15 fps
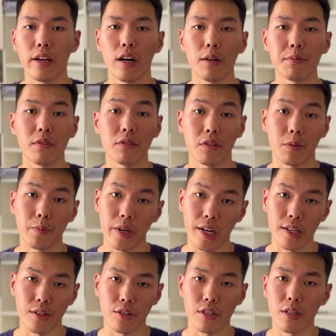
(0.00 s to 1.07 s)
helpful for
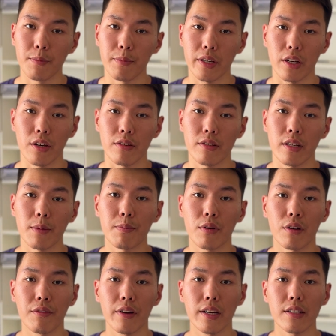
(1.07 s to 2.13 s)
beginners because it
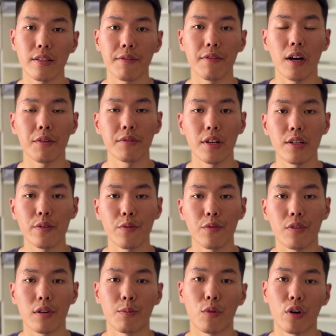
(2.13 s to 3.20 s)
provides a foundation
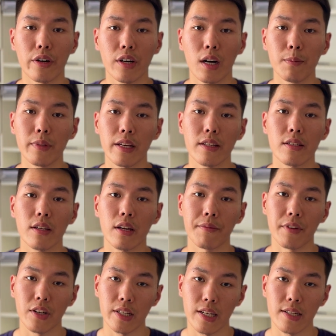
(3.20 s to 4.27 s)
for more complex
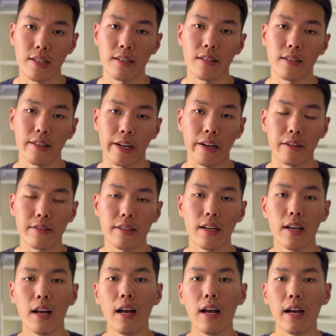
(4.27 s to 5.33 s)
conversation styles
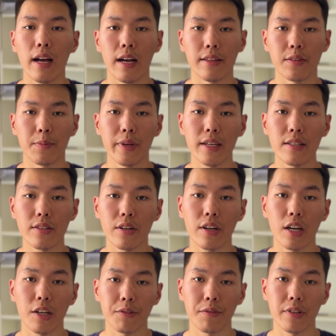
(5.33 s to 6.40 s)
and makes their
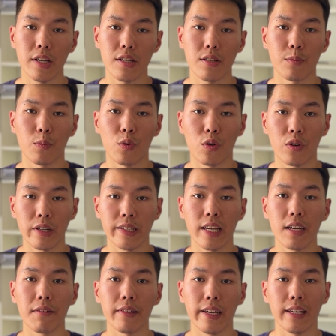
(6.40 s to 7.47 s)
conversation more
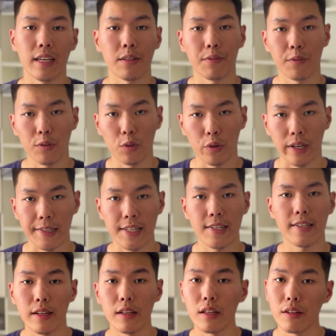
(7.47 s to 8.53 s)
native-like and fluent.
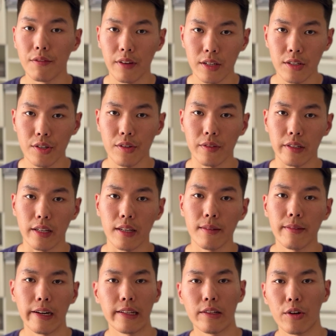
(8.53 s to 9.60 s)
Eventually,
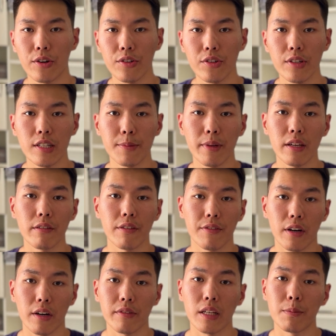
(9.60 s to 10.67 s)
I learned to speak without